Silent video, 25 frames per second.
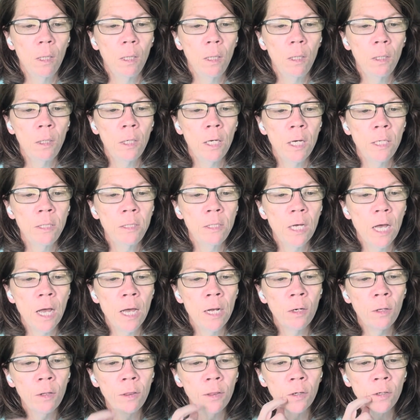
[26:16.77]
Okay,
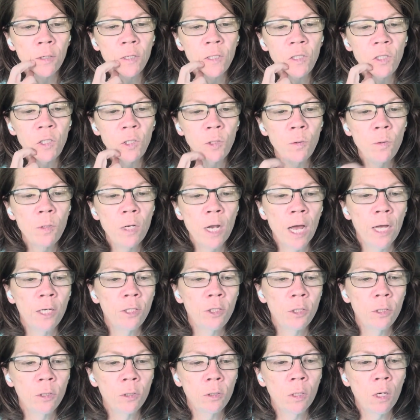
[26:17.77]
Title 32,
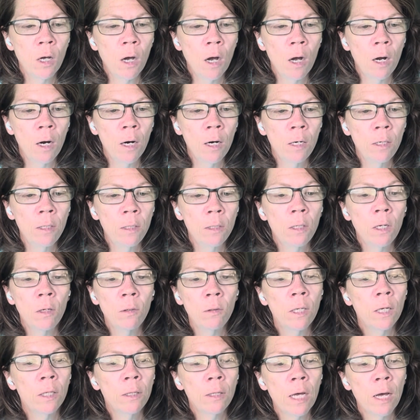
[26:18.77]
National Guard. No,
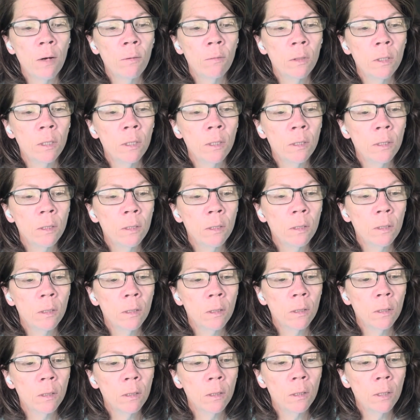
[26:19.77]
not that one.
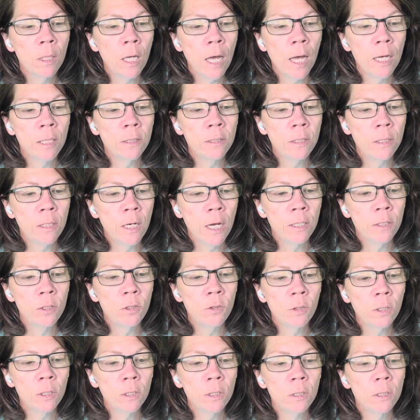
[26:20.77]
That has an
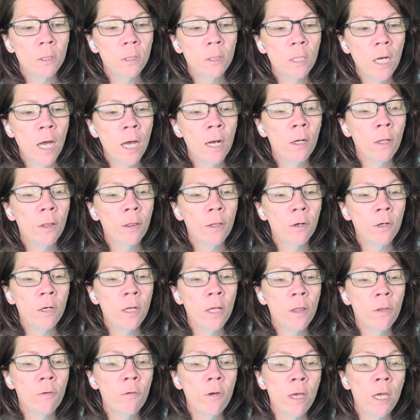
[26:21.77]
asterisk. Title
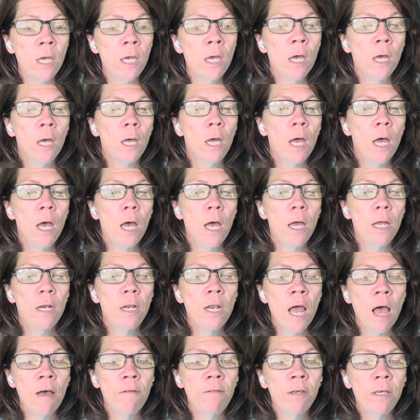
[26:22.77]
33,
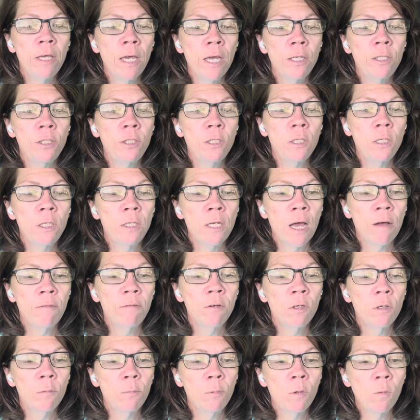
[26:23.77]
Navigation in
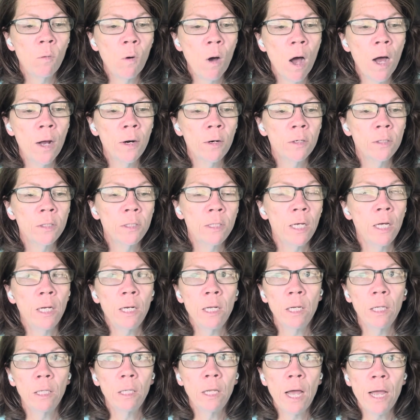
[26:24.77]
Navigable Waters,
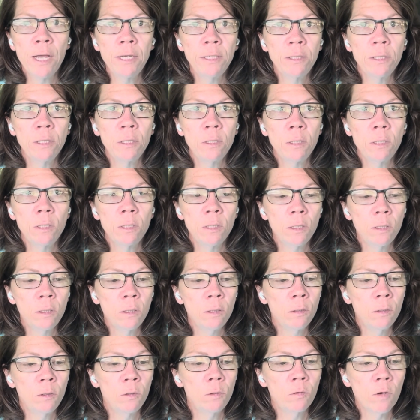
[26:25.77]
getting a license
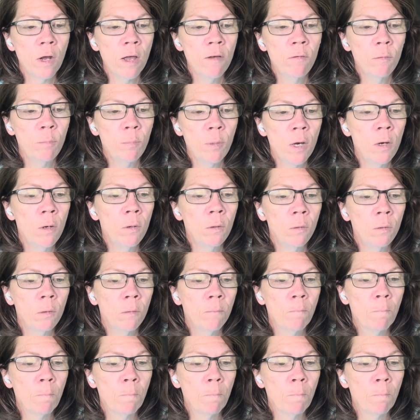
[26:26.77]
to drive a boat.